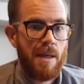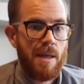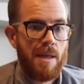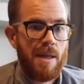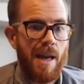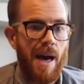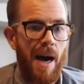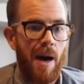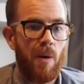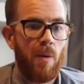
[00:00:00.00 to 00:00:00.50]

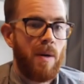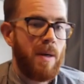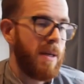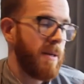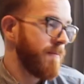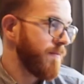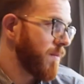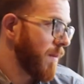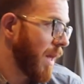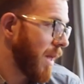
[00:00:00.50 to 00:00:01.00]
Now,
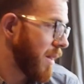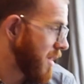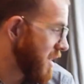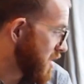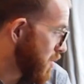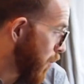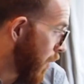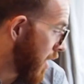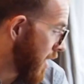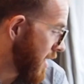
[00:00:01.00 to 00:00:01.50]

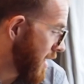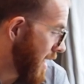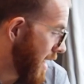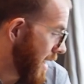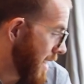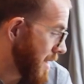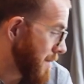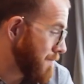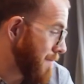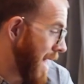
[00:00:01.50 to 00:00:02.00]
this wine
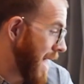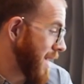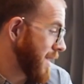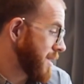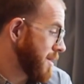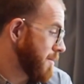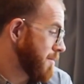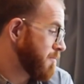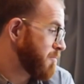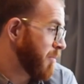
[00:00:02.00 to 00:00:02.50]
is made
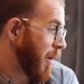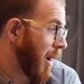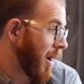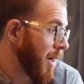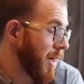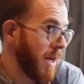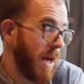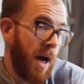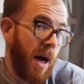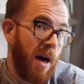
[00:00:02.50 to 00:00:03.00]

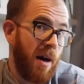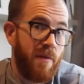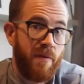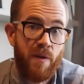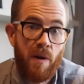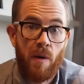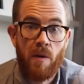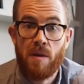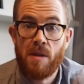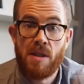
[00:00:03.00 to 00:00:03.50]
by
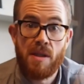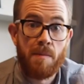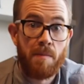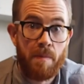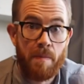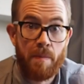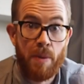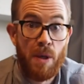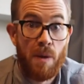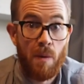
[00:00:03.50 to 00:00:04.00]
Florence
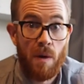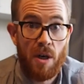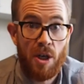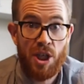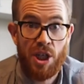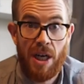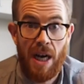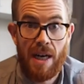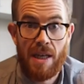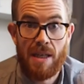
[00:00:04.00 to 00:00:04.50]
and Benoit
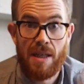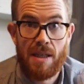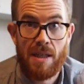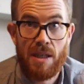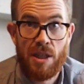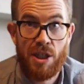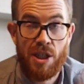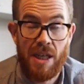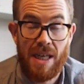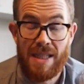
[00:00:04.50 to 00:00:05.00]

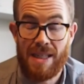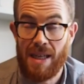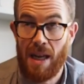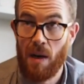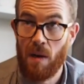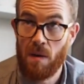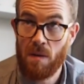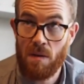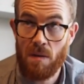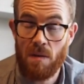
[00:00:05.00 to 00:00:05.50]

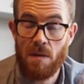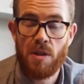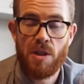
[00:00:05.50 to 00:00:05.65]
Chazalon,